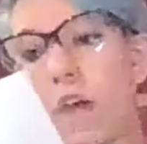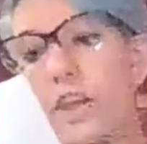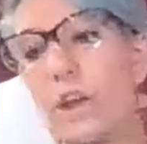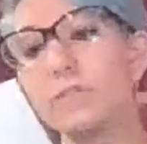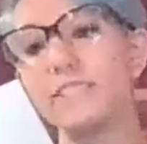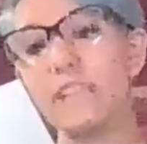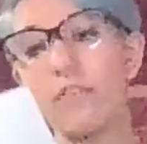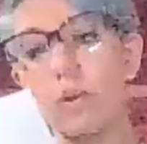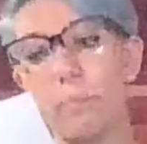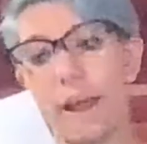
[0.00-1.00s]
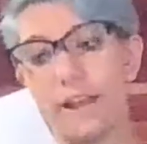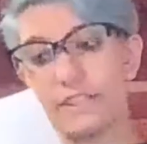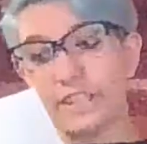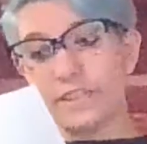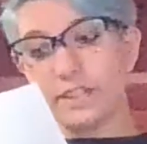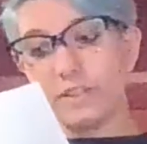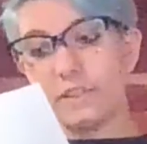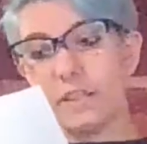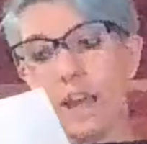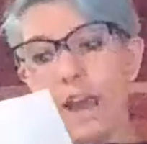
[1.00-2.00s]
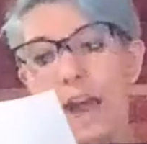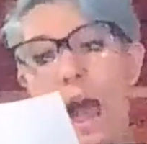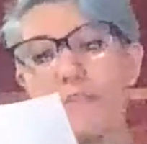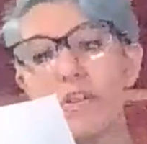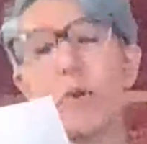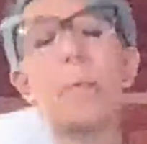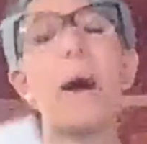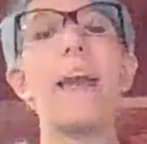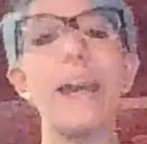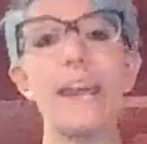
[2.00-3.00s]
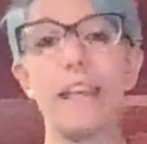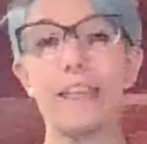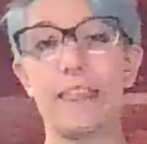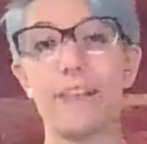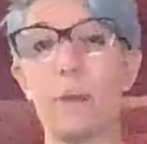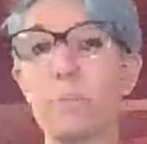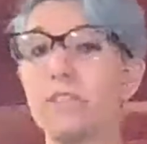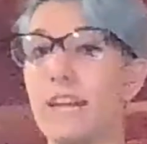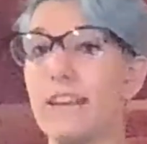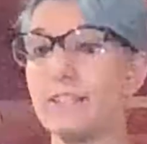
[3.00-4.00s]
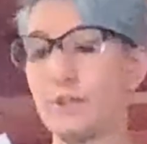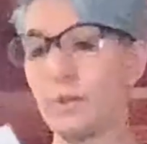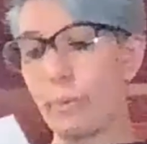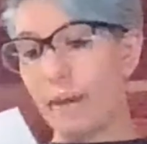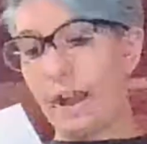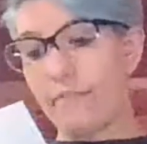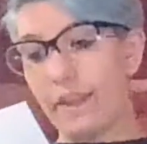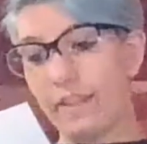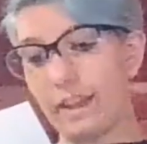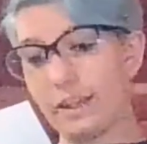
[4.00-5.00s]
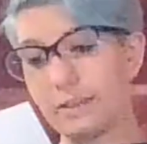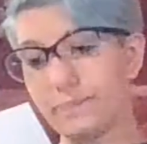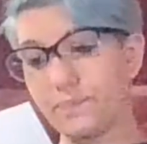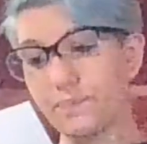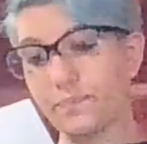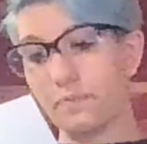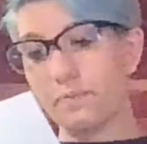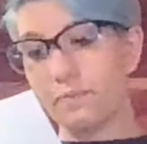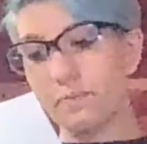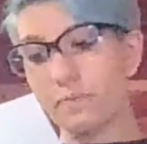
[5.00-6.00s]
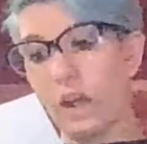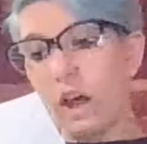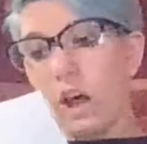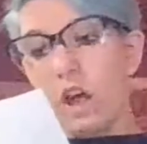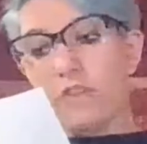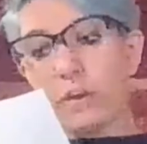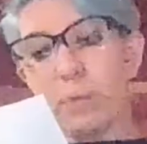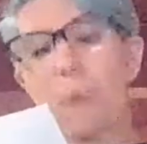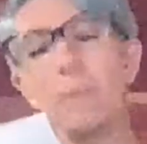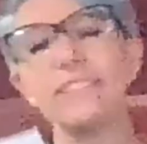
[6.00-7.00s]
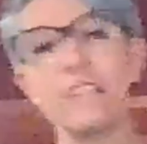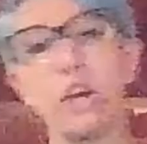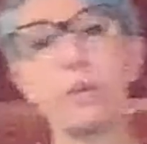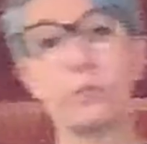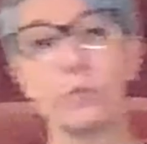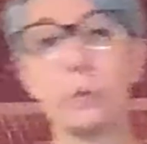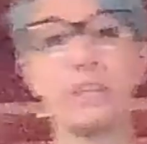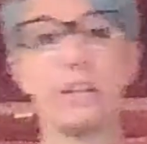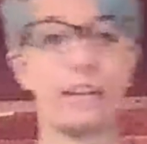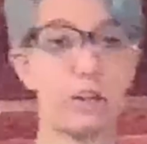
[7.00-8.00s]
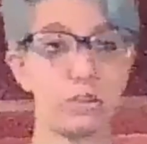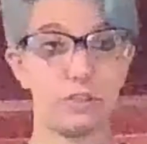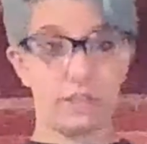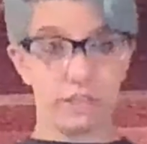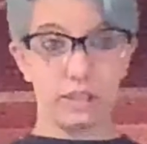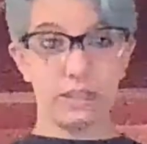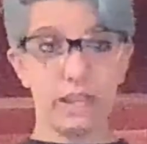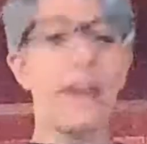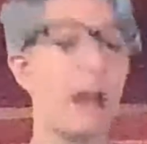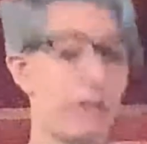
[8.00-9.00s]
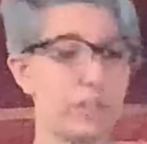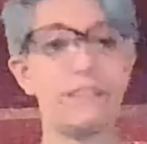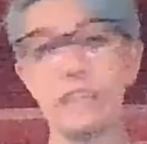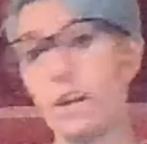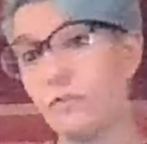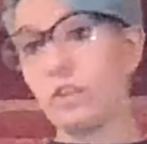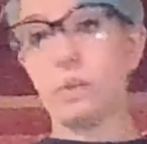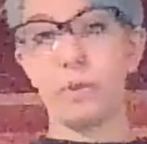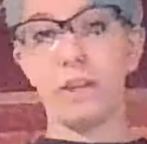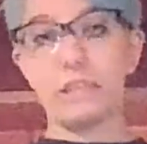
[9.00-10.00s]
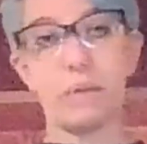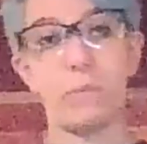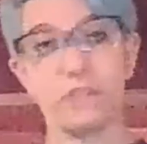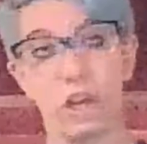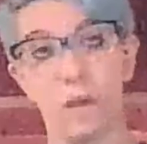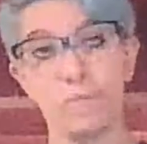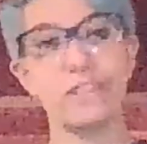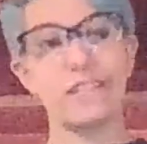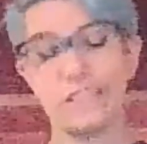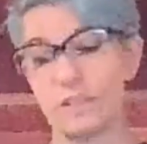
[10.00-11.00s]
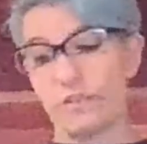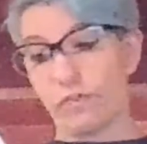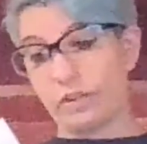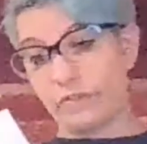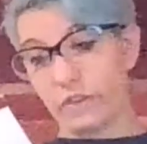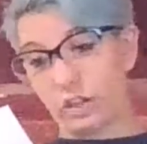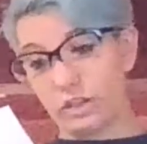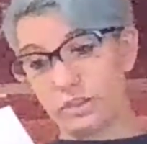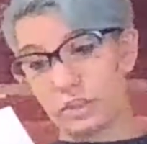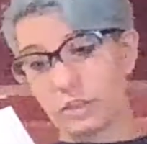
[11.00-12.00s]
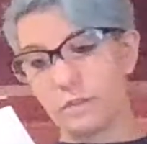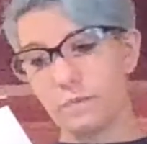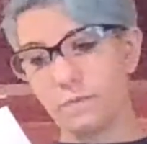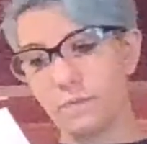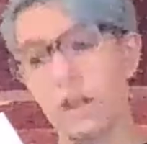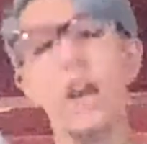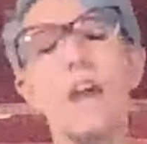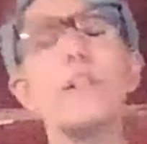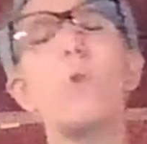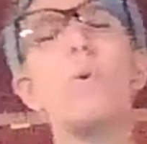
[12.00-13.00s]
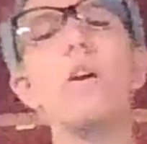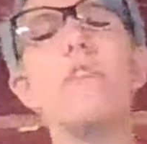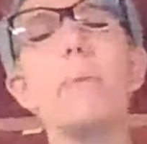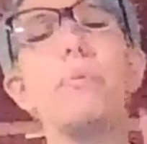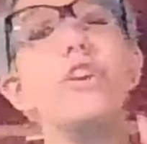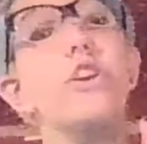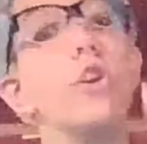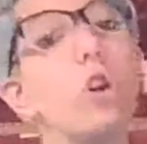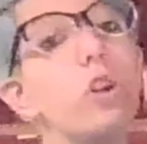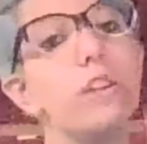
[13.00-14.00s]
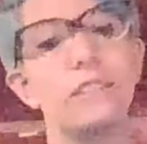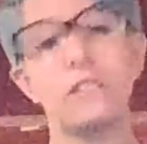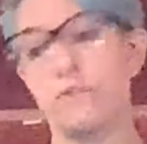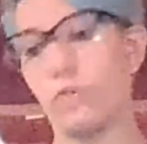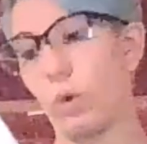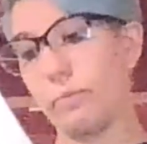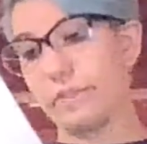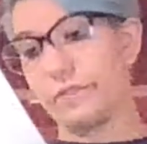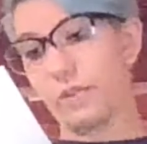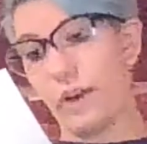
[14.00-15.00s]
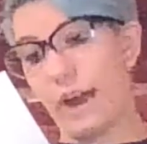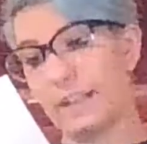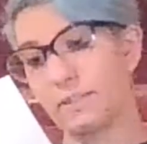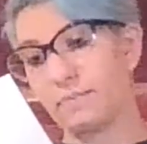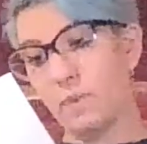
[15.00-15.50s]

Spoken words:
They own several band t-shirts, and they will buy anything that pertains to a band they like. They probably sell their soul to get concert tickets, and they definitely break someone's arm to get to the front of the concert. They're one of the purest forms of trash,